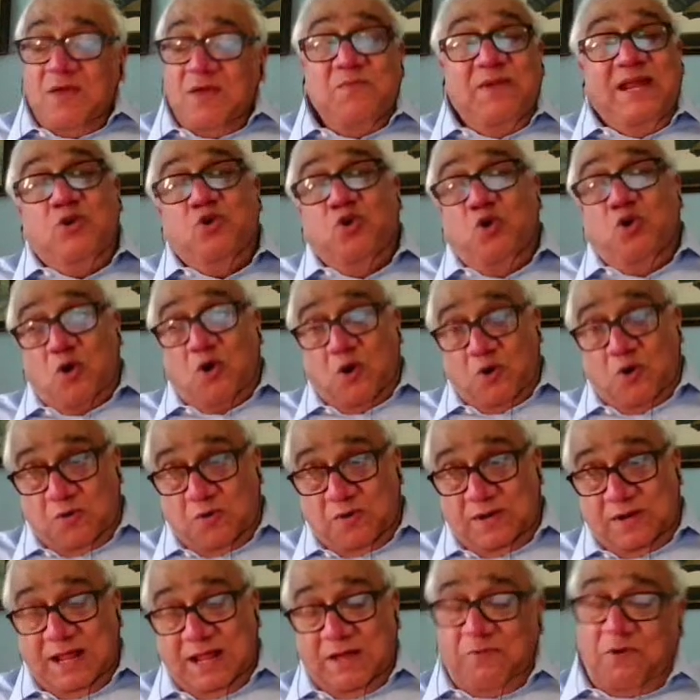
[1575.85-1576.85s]
We do not
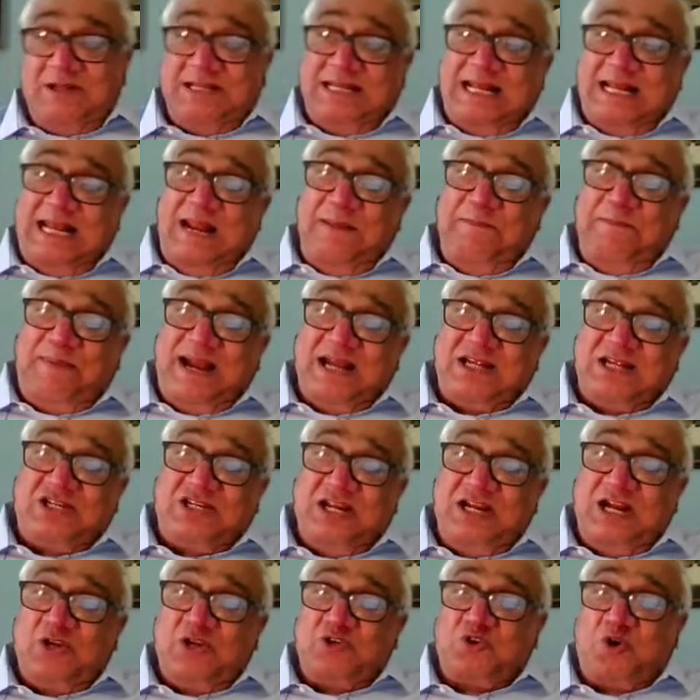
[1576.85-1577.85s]
know. There was an
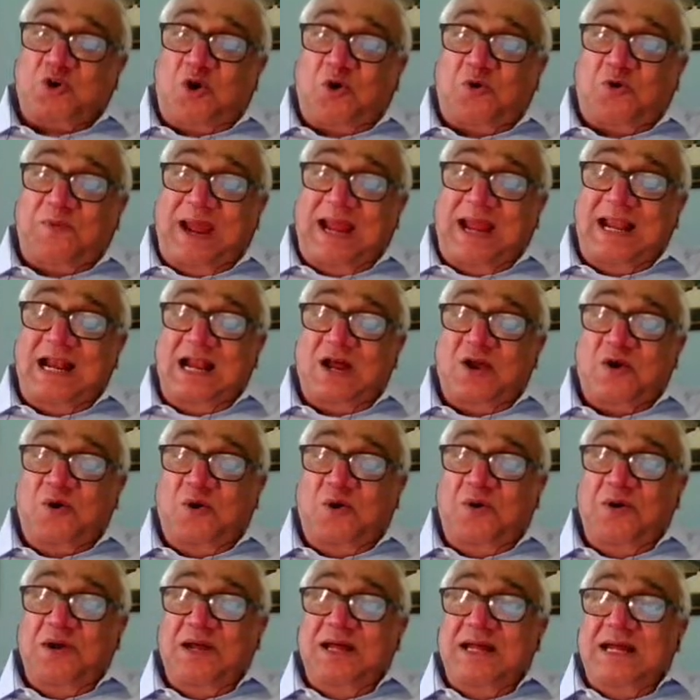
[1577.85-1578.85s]
impression a short while
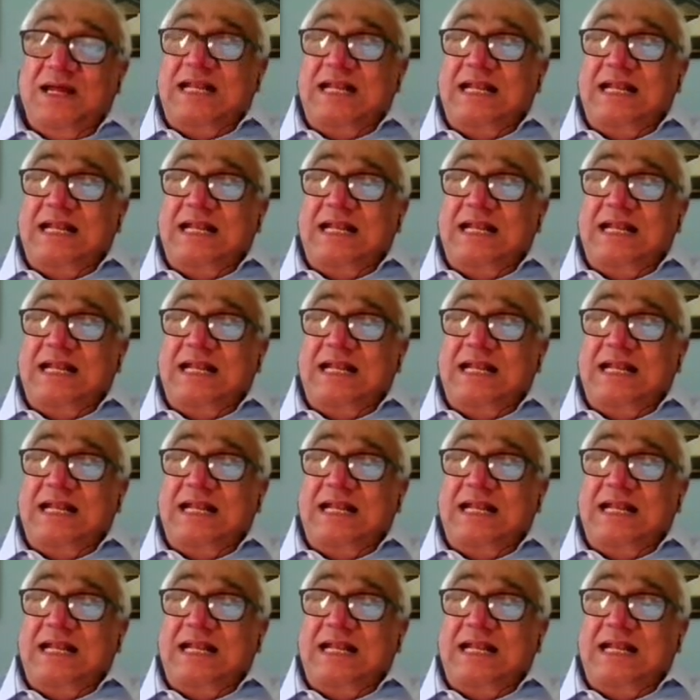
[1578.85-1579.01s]
ago